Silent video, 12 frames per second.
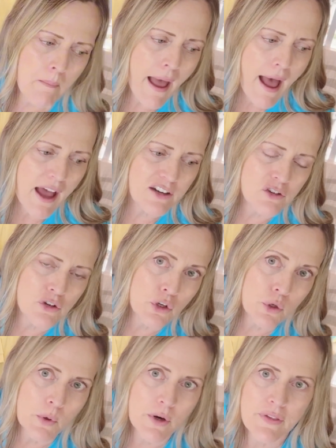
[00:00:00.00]
had
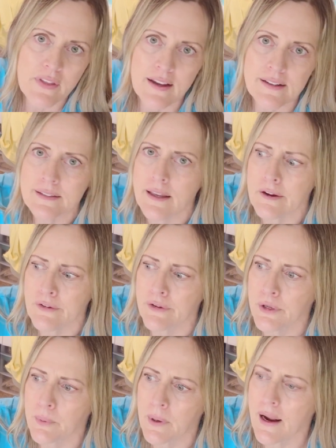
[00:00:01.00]
newer things, like
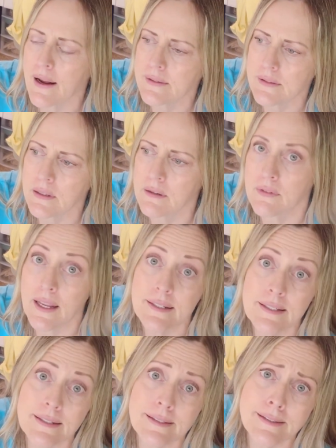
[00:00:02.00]
newer as in
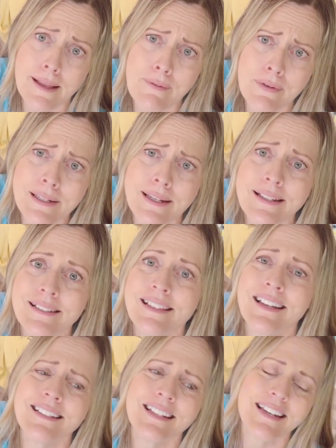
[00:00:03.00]
1970s,
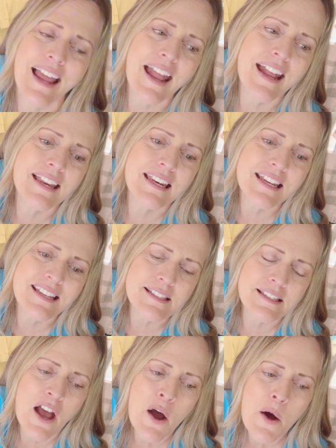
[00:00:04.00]
1980s,
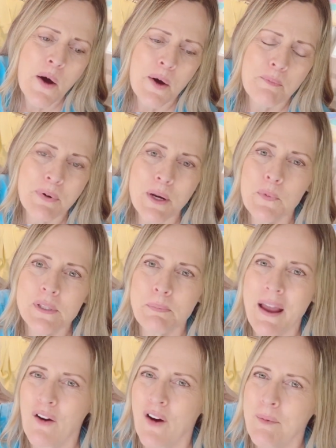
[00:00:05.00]
but it was
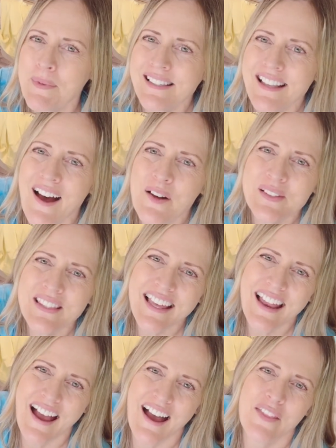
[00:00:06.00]
my grandma's house that
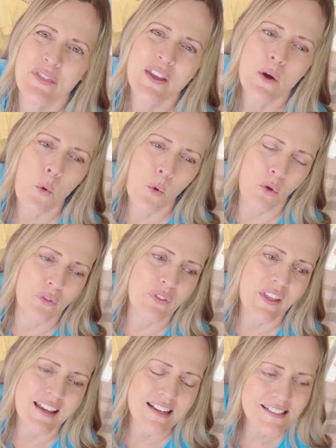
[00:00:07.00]
had the old
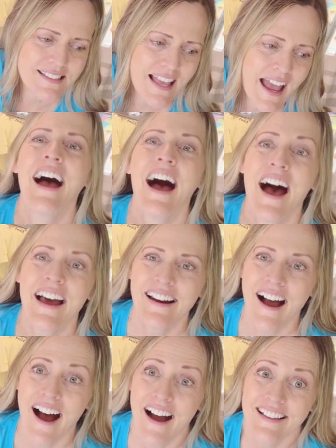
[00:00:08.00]
things. And
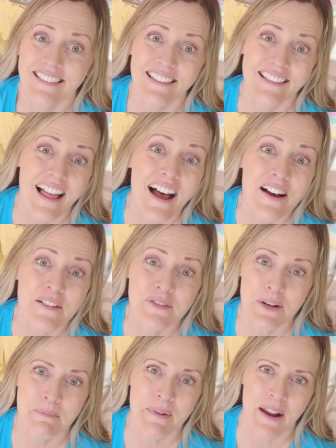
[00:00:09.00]
I
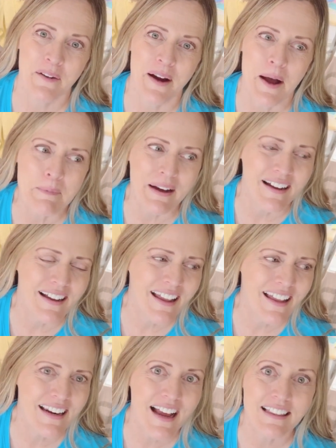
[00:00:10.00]
loved my grandma
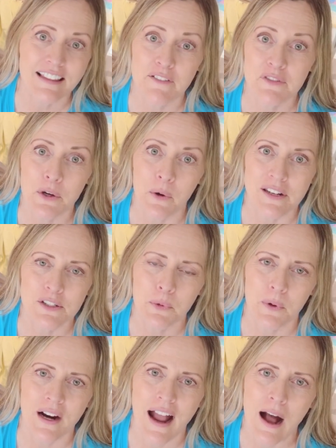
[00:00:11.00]
and I loved going to
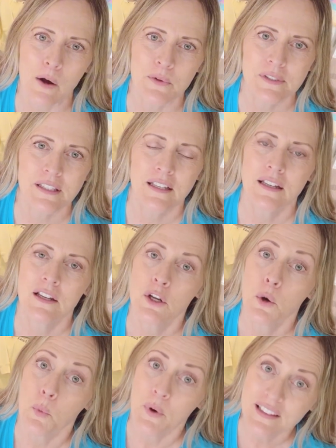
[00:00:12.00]
her house.
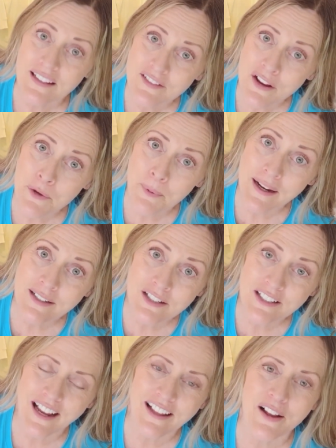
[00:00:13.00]
We lived in the ranch
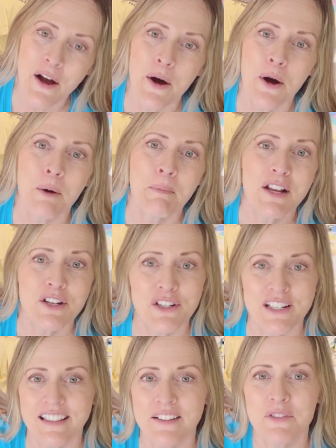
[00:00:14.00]
style home.
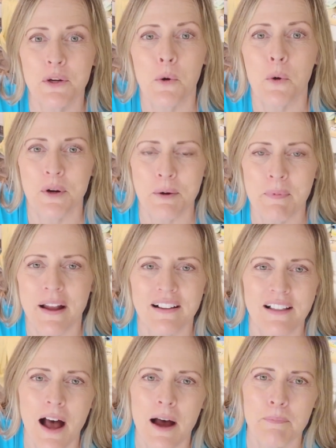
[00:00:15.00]
She lived a quarter
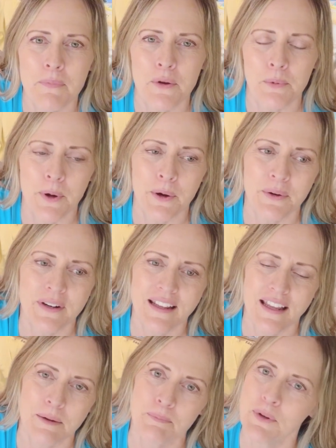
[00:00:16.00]
mile up the road
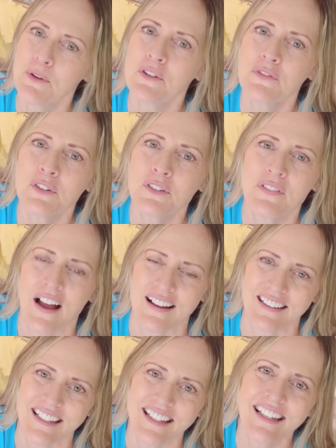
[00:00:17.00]
in a beautiful
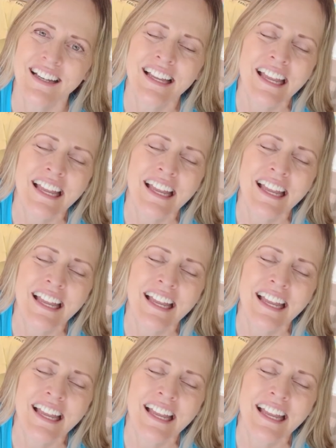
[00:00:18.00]
valley.